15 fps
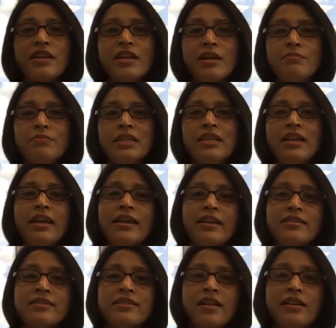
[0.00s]
company like
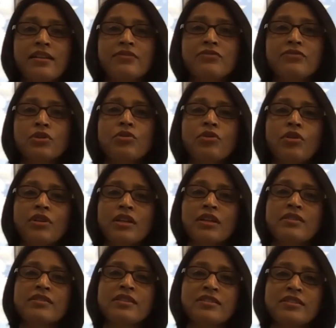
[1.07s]
ourselves to grow on a
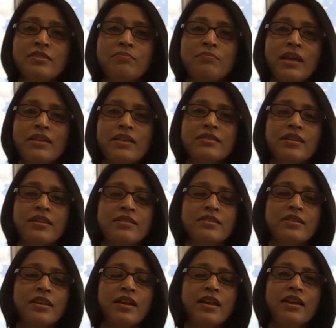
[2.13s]
consistent basis,
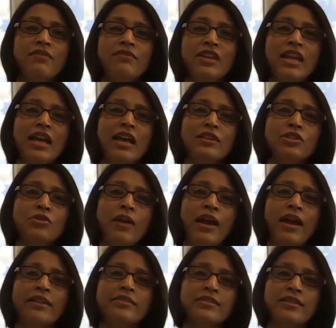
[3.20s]
we had to
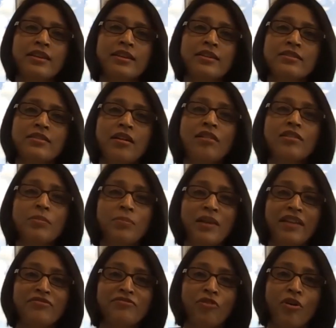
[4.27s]
access other
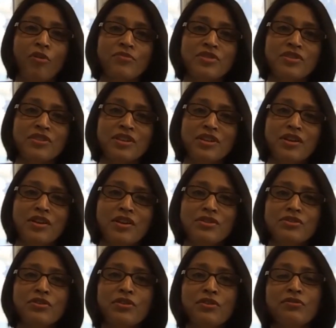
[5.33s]
platforms.
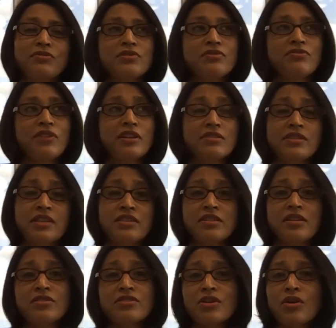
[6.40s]
So f- six
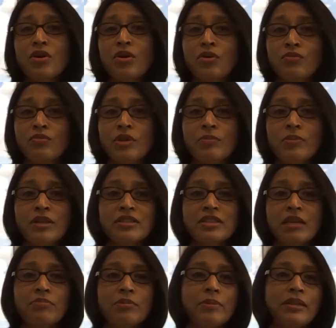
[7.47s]
years ago, we built
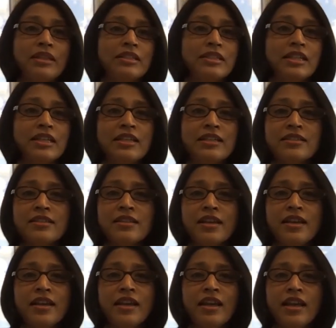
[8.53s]
capabilities
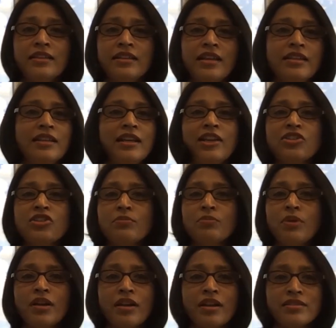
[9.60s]
in inhalation
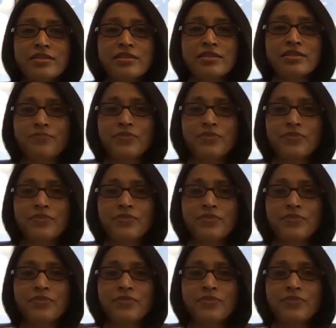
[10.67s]
products